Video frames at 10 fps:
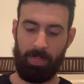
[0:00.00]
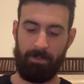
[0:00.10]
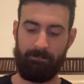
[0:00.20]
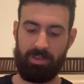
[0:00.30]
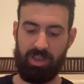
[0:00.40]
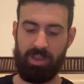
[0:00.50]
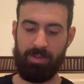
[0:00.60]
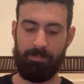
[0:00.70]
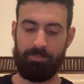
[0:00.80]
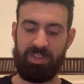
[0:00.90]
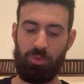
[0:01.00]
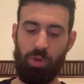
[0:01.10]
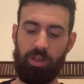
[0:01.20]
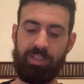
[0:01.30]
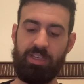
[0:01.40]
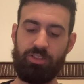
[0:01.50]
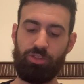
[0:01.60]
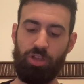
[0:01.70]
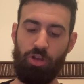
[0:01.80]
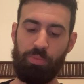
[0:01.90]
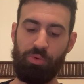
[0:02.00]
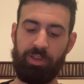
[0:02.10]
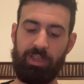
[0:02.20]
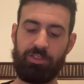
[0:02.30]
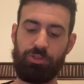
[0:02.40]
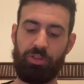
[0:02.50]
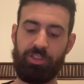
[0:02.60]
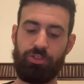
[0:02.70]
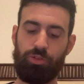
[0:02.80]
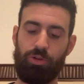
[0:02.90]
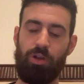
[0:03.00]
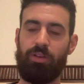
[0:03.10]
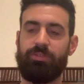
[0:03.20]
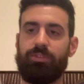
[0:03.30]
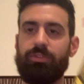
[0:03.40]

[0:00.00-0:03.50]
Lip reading: Okay, while each low point is called a trough.